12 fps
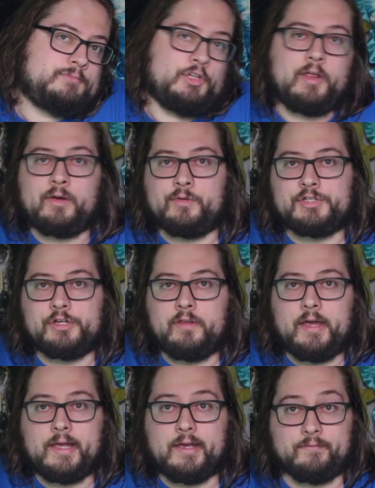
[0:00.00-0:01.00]
You like what you
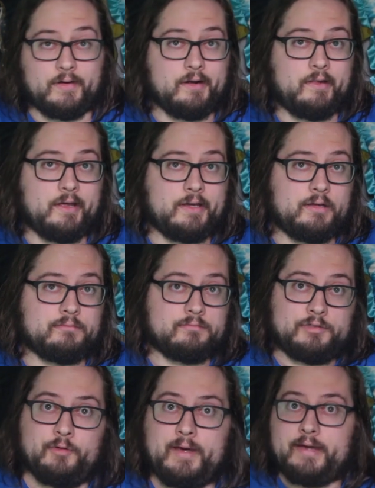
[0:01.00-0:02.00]
like. If I don't like it,
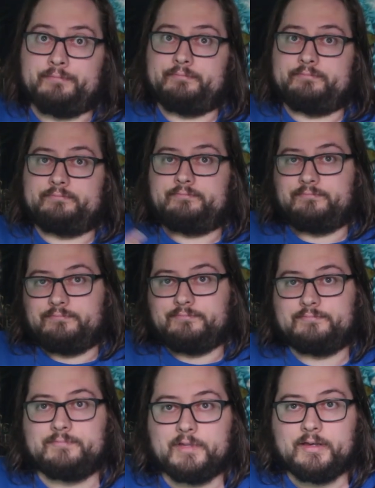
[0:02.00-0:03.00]
too bad.
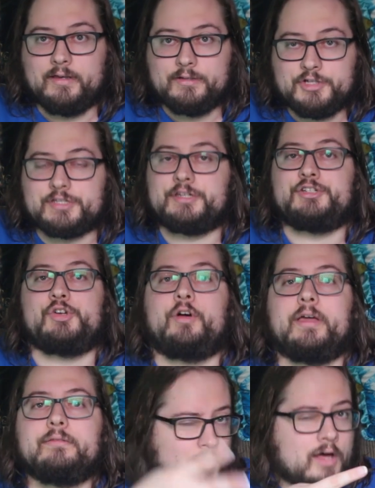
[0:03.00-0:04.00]
Just
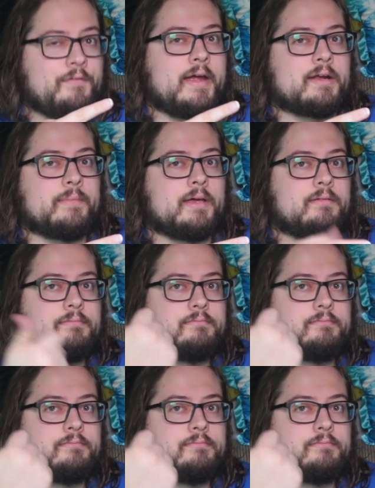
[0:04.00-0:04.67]
enjoy it. Love anime.